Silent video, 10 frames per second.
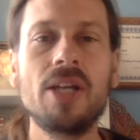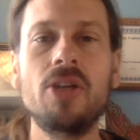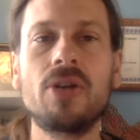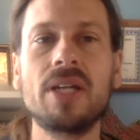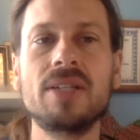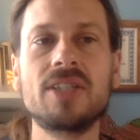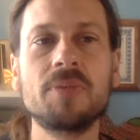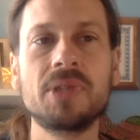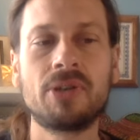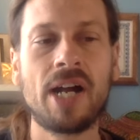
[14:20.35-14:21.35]
You can
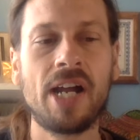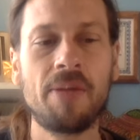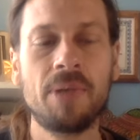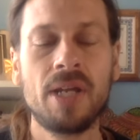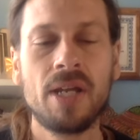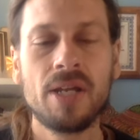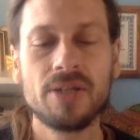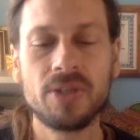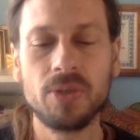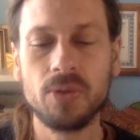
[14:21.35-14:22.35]
subscribe
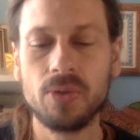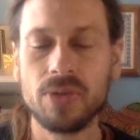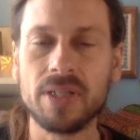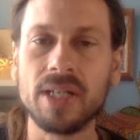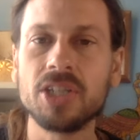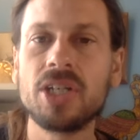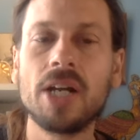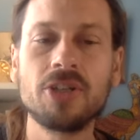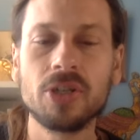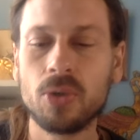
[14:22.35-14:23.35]
to the
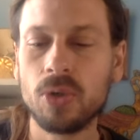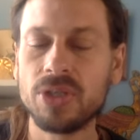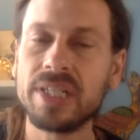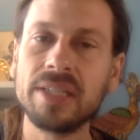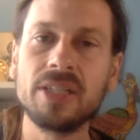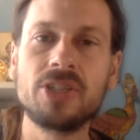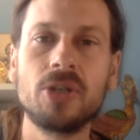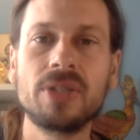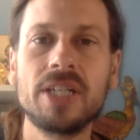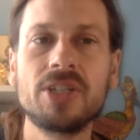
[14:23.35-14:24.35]
Nakshatra course and the
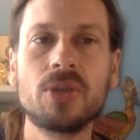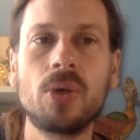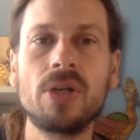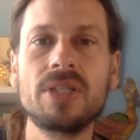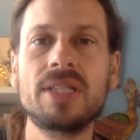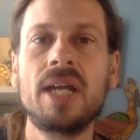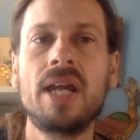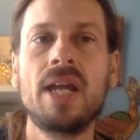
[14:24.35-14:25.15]
Jyotish course.